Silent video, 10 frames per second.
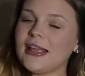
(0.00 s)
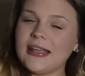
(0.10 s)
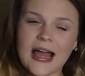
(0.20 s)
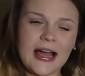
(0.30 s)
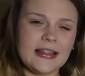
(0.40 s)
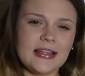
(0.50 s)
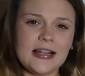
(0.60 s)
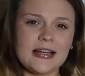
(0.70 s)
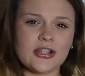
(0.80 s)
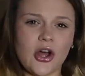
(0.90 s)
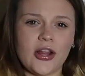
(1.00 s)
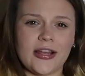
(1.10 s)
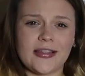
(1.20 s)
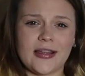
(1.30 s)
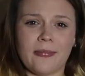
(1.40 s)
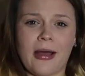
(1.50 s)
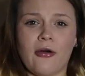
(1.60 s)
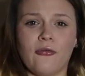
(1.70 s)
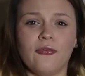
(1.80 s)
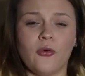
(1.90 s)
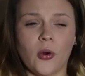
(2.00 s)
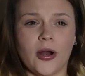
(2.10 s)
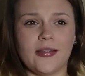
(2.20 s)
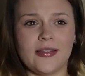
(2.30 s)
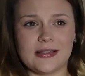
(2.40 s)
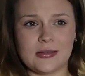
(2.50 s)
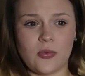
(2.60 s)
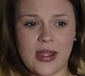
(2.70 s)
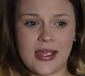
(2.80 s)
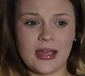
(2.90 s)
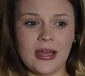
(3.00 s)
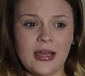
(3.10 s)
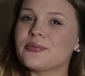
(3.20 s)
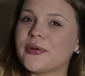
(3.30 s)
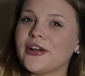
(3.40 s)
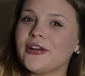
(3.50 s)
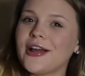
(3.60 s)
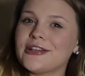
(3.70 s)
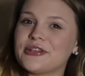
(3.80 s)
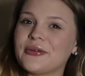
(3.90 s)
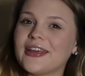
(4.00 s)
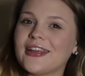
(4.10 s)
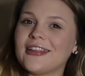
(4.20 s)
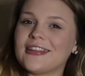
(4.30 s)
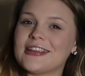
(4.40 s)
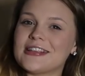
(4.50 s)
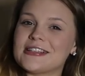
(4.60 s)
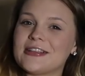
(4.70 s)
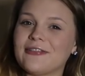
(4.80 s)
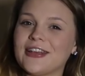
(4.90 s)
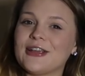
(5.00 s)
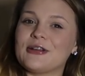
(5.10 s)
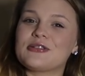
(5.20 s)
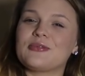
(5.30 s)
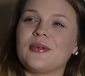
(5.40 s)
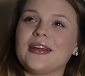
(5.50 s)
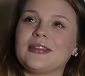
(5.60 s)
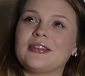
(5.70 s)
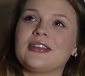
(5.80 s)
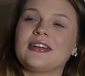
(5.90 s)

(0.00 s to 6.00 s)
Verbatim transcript: yeah, I think that is all I can think about for this week. It's weird not doing these videos with